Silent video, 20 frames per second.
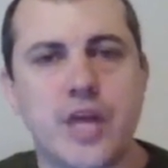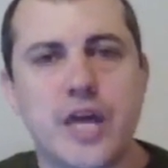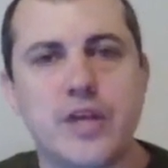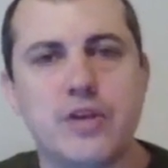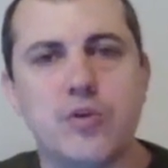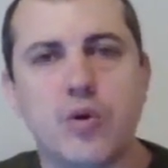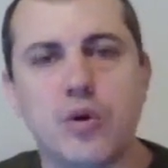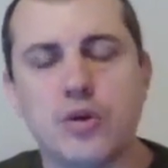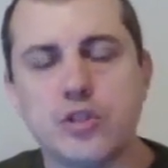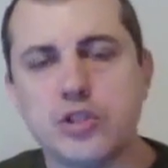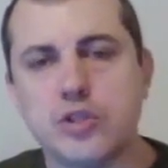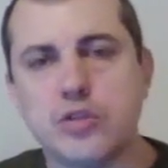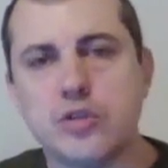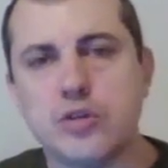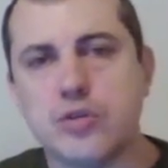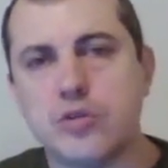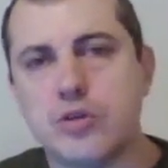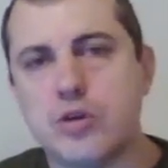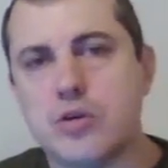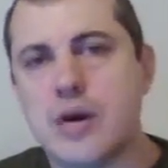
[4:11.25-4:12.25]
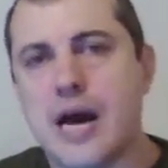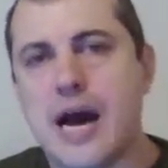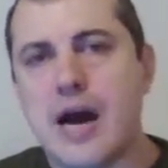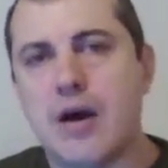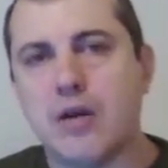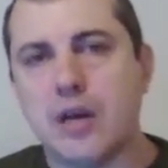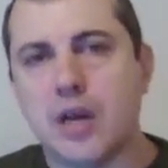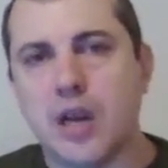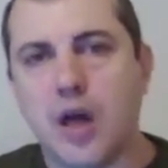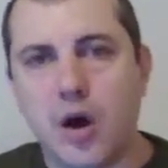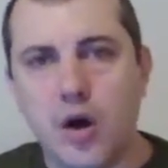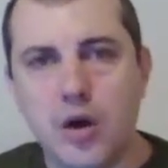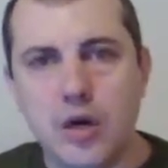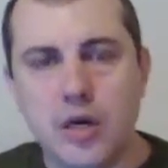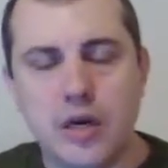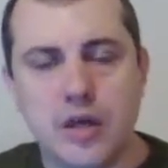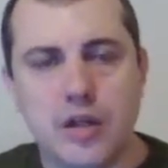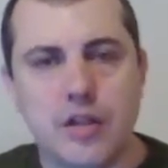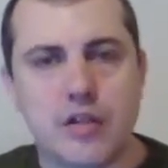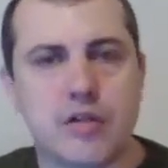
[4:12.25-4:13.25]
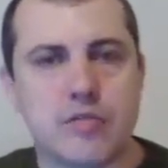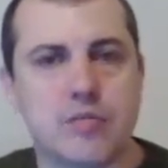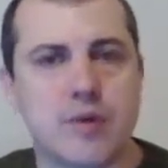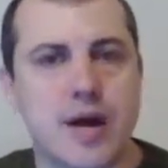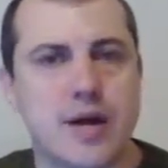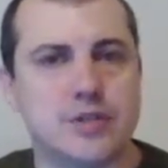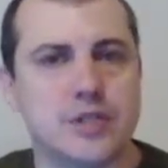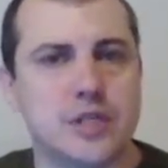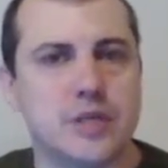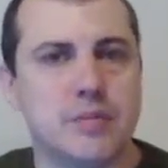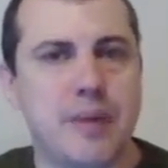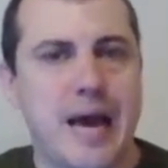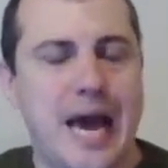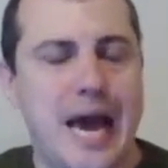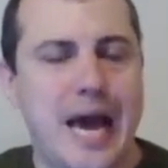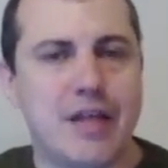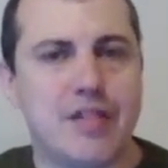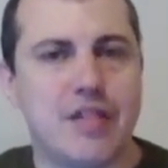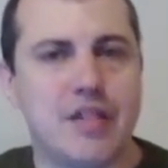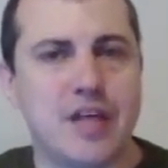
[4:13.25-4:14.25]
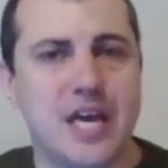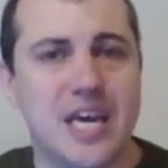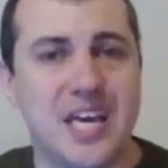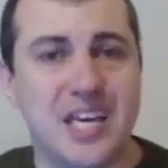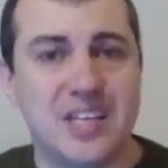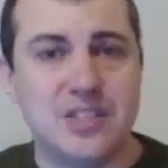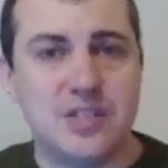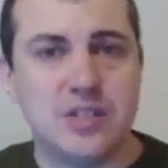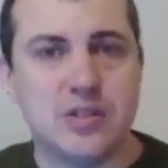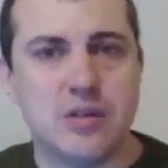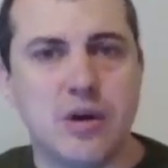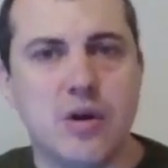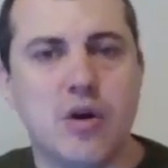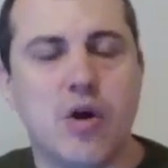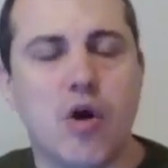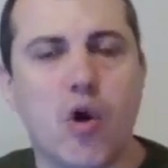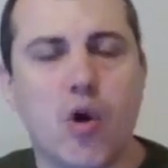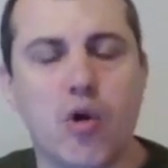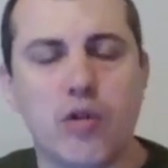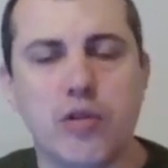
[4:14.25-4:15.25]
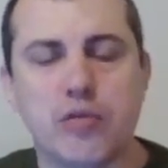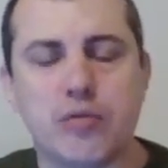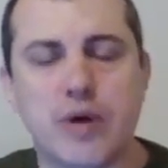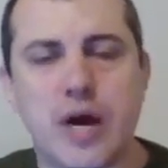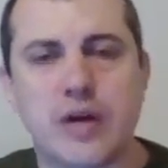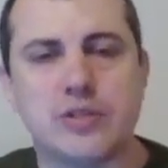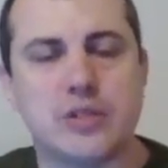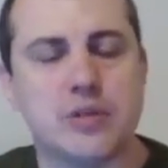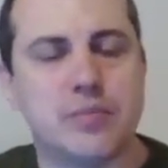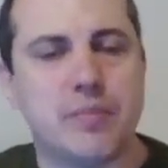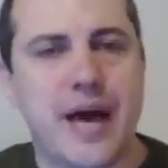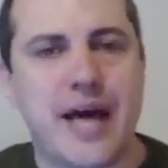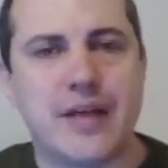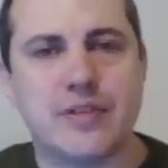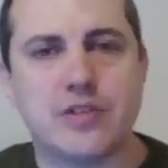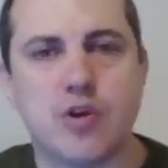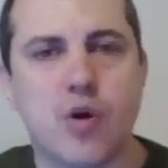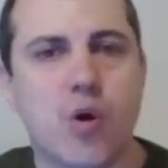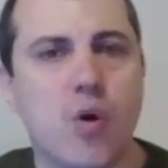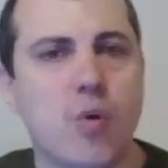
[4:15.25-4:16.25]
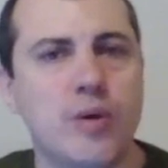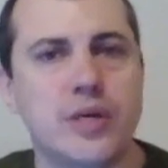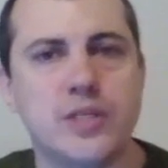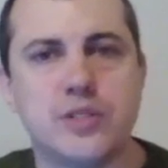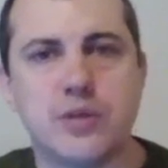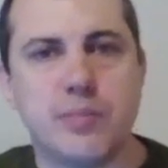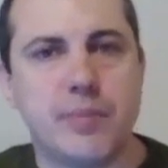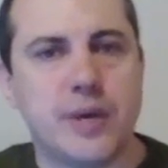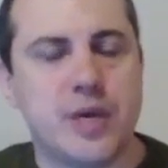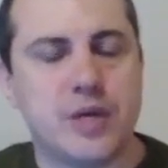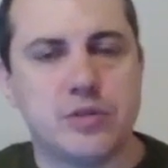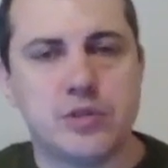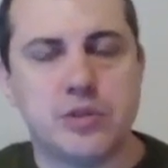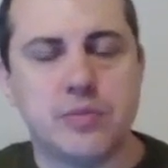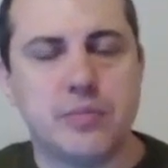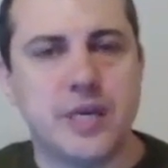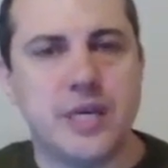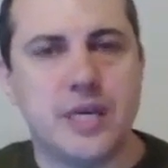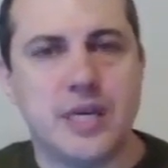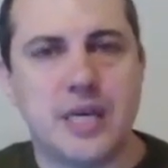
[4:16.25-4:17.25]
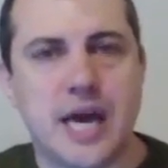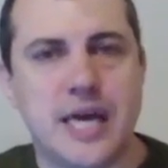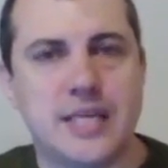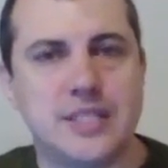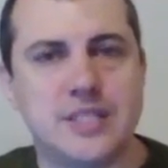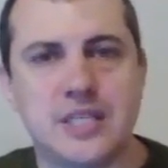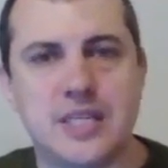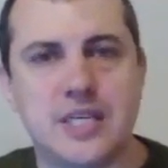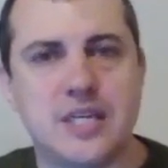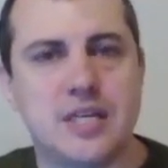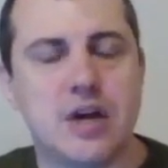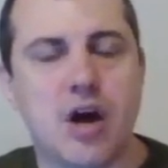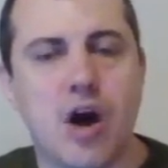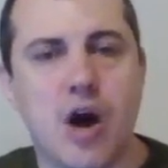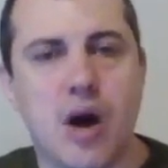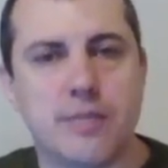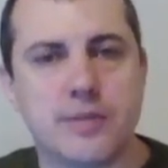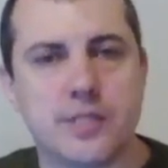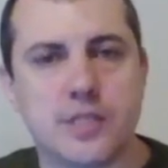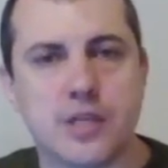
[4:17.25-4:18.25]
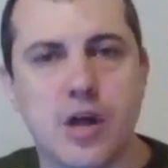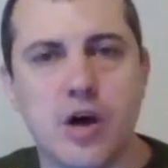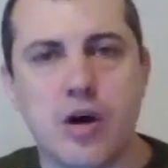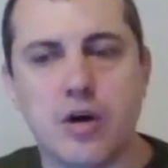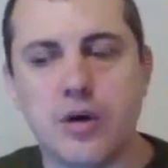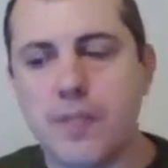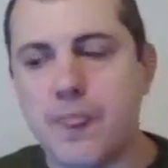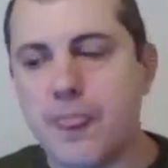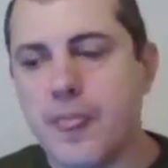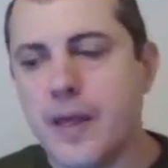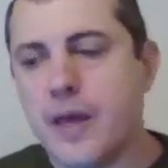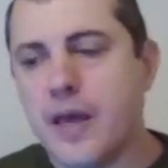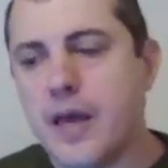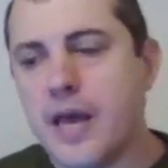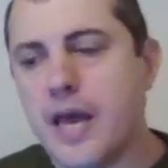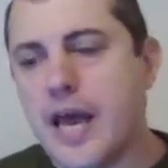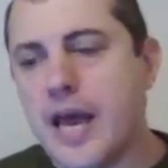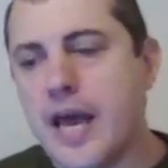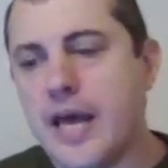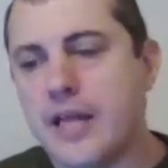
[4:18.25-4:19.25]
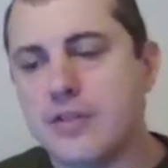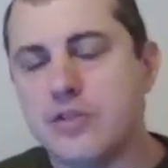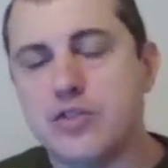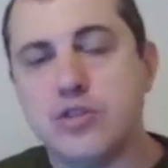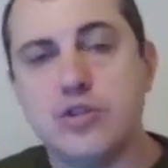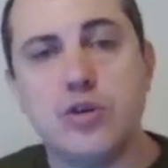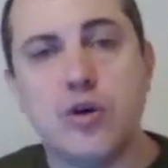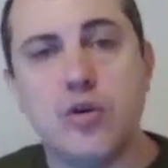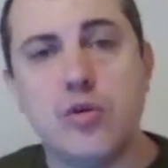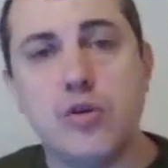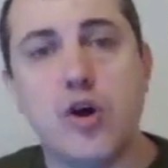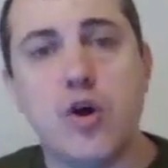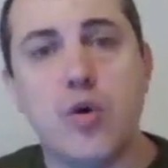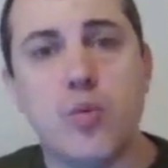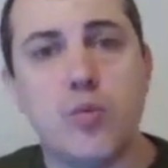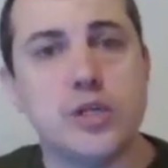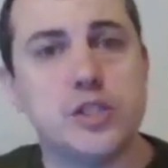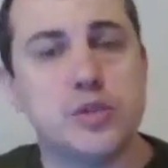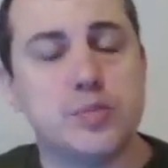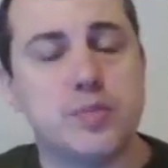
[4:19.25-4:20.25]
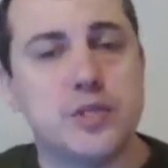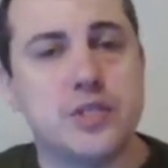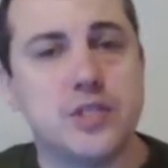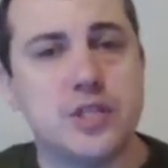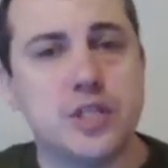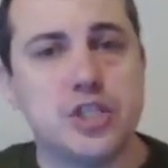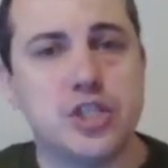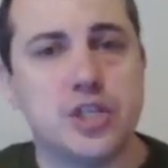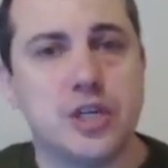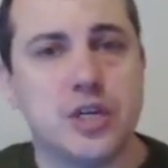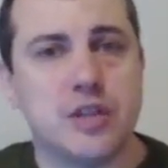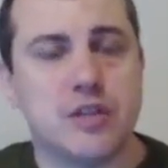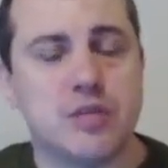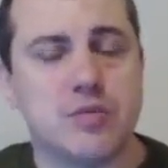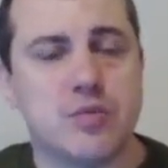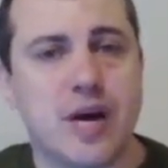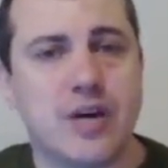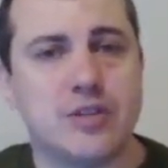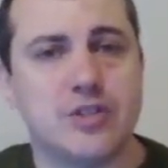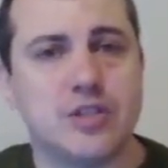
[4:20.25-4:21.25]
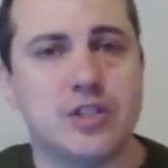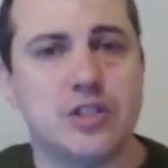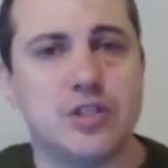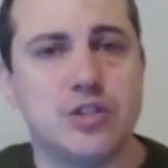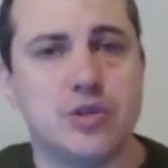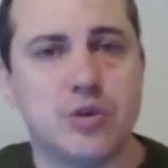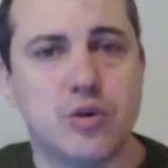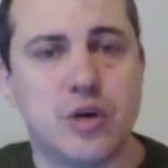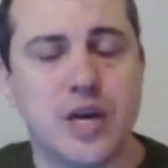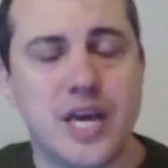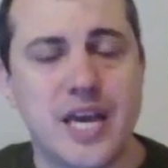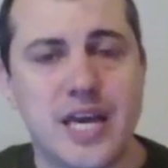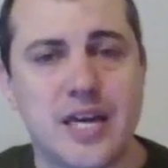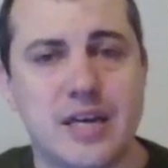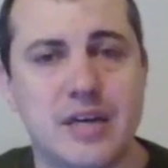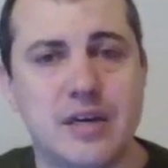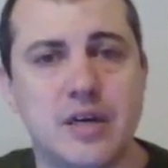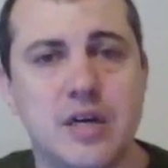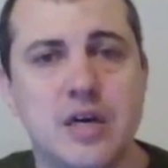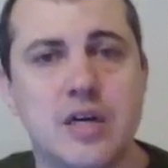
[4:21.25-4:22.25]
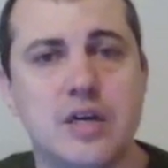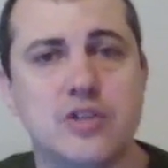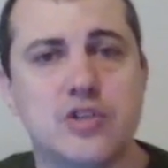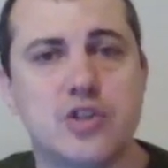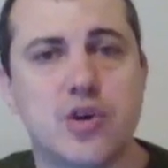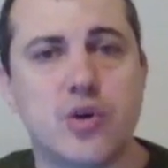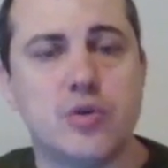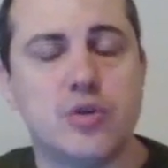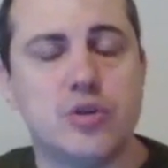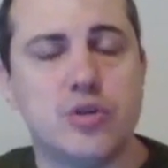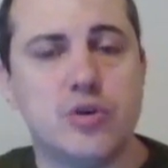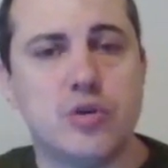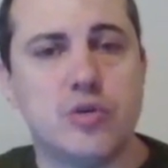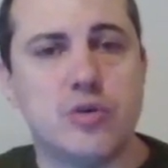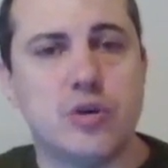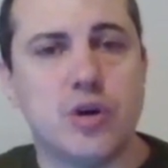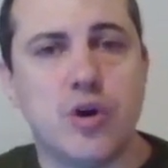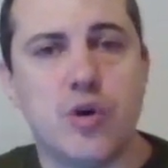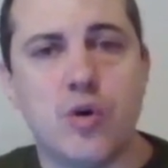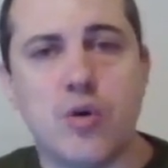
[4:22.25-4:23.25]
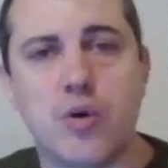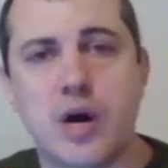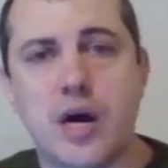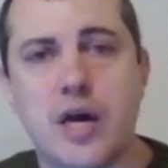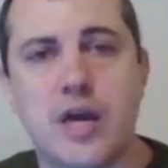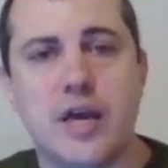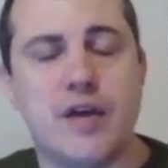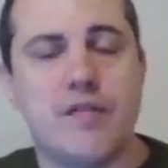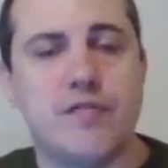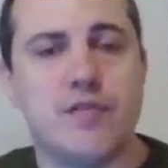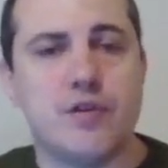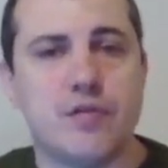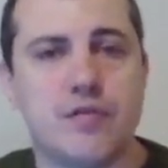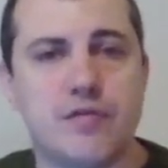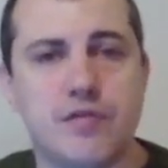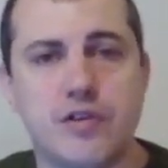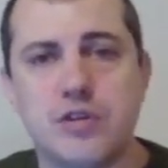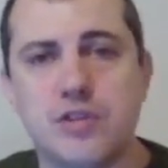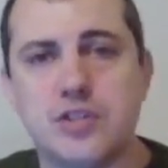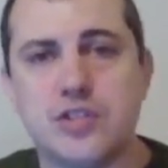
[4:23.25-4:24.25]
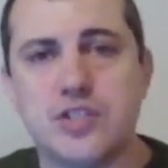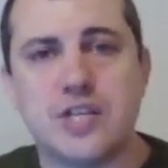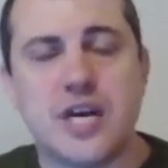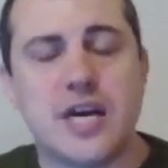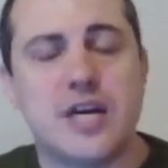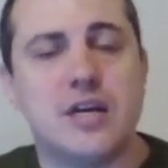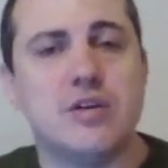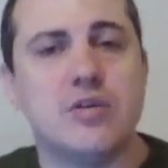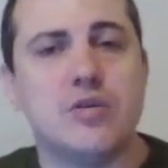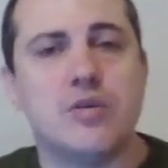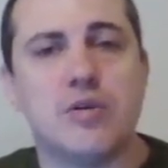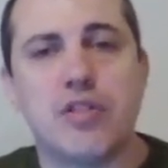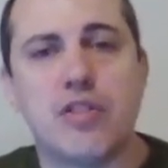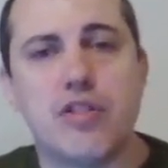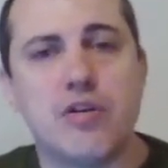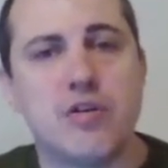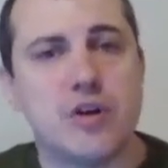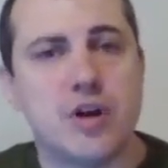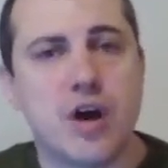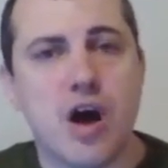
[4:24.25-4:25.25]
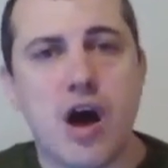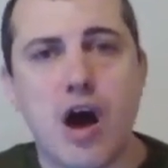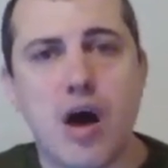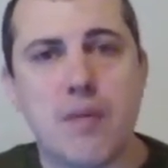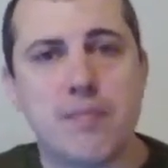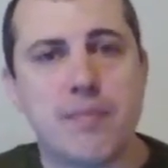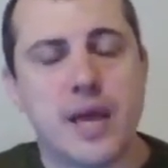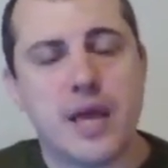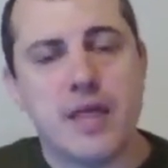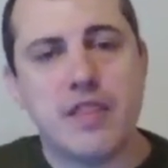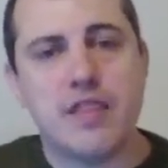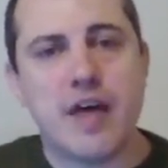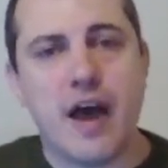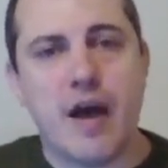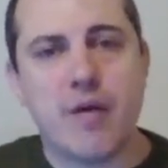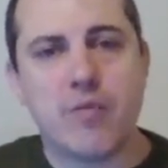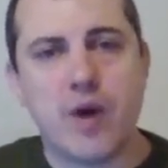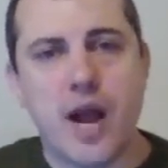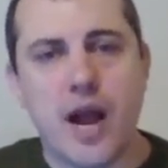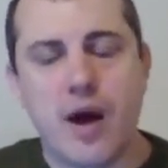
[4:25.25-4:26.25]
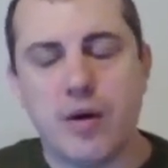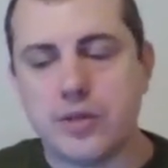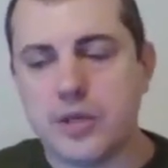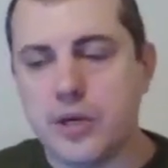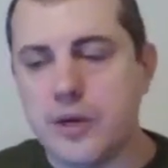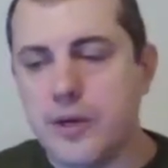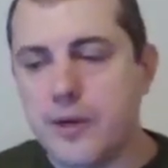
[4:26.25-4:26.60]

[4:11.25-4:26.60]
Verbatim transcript: And you also don't know how long the routing path is. All the routing paths always appear to be nineteen hops long. And you don't know which position in the routing you're in. So you don't know if you're first, second, or third hop in that route.